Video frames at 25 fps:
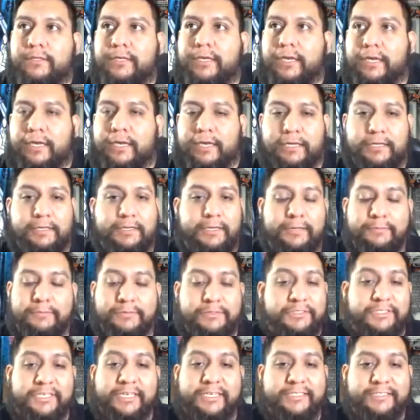And I'm
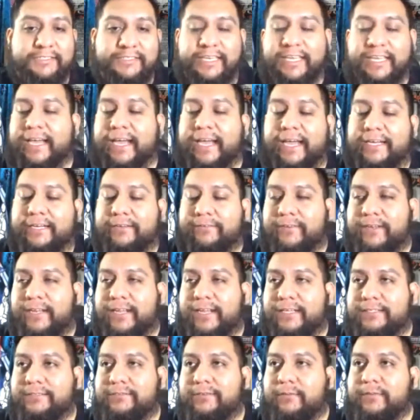just kind of saying kind of a
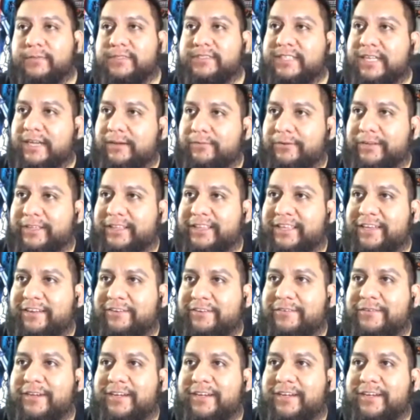lot, so I'm gonna stop right there.